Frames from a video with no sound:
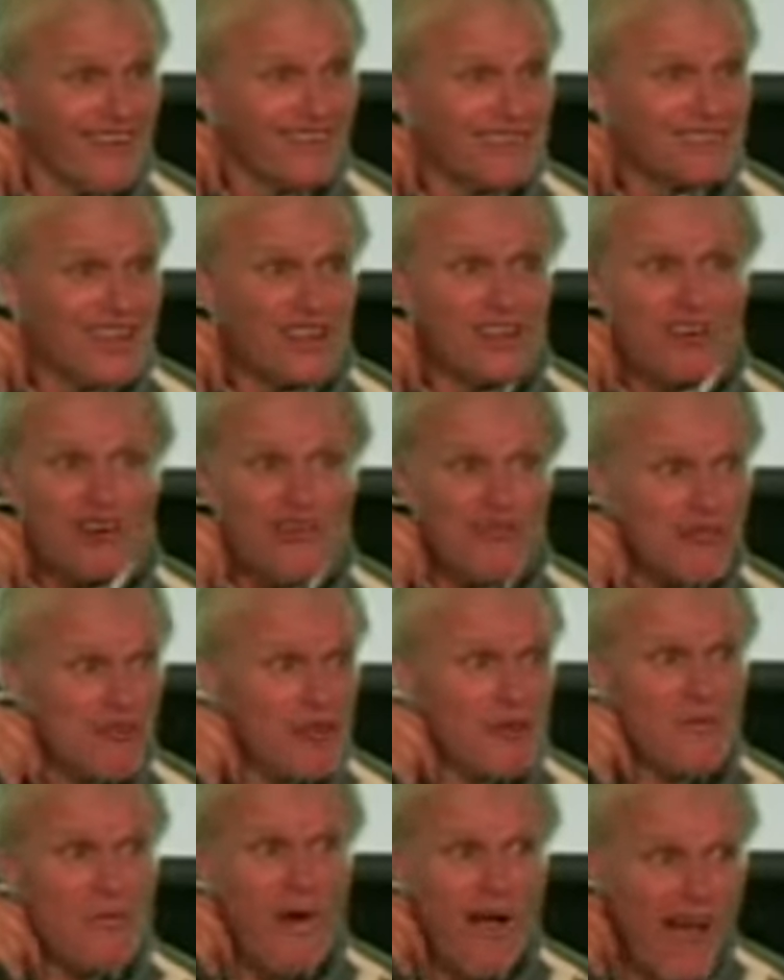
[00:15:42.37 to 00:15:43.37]
Say,
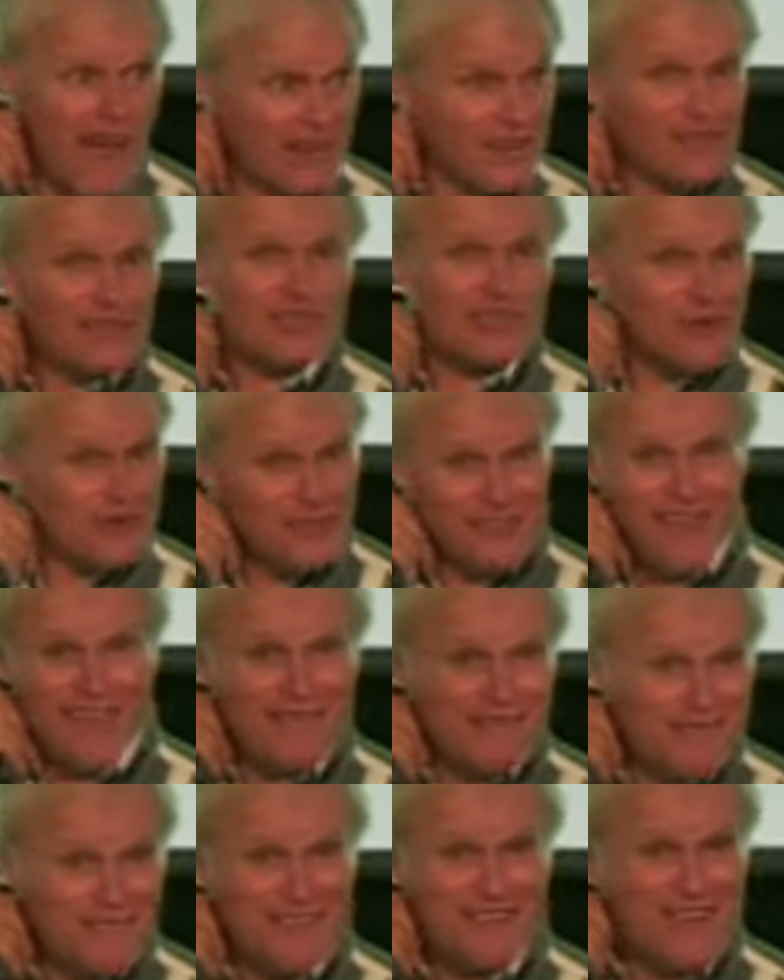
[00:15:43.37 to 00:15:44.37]
girlfriend, why didn't you
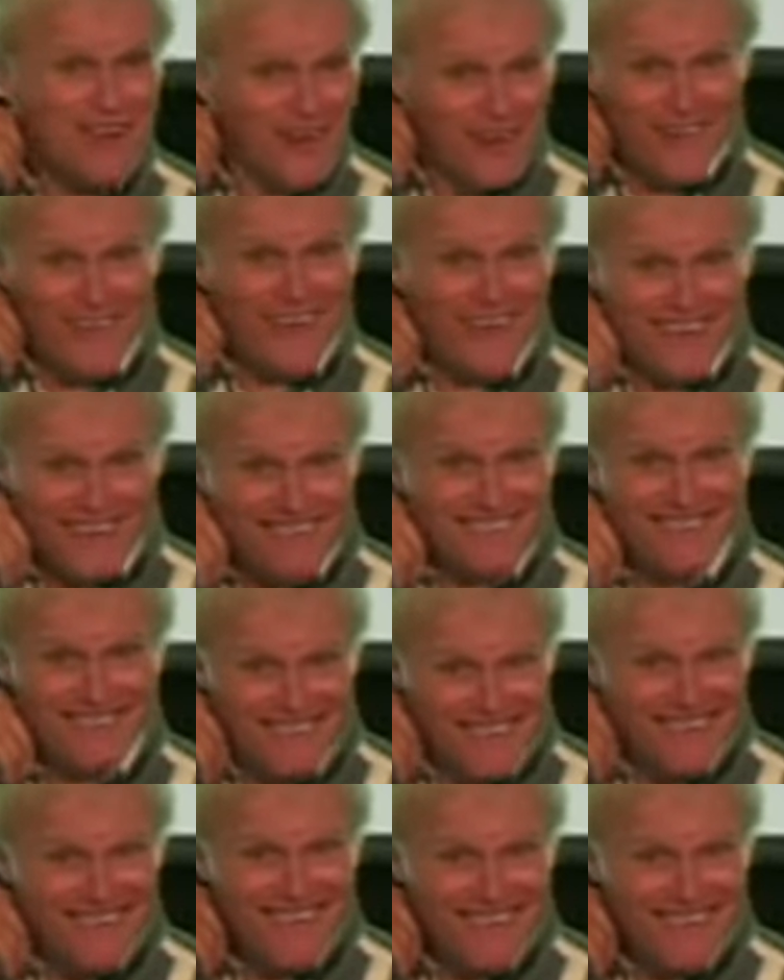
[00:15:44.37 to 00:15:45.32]
let me know? And then,